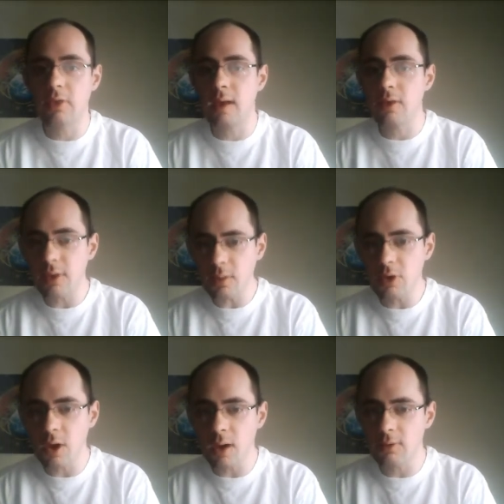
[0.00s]
that
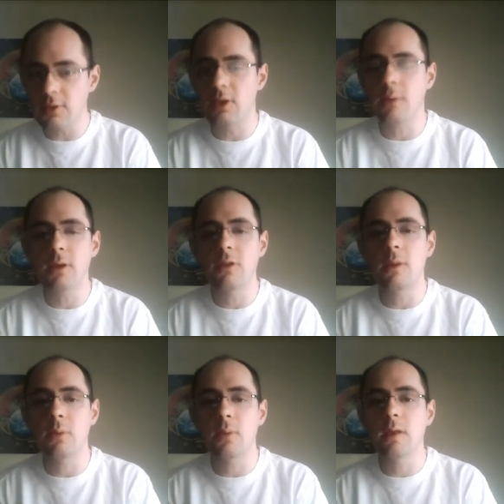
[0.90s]
sometimes the
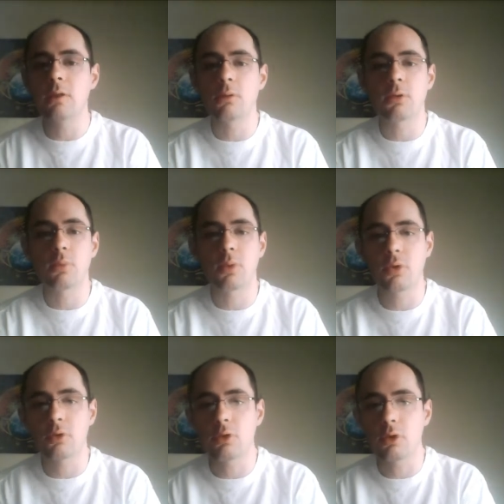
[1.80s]
WWE knows what
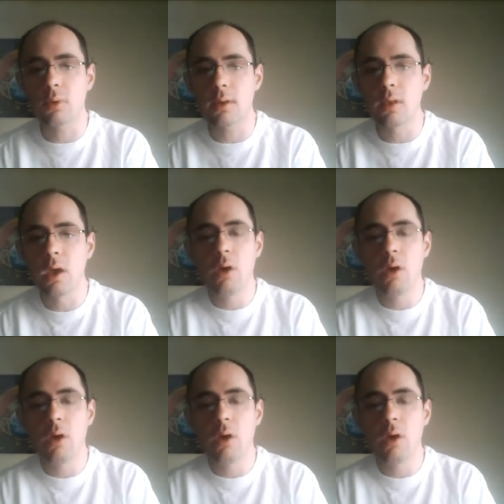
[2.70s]
they're doing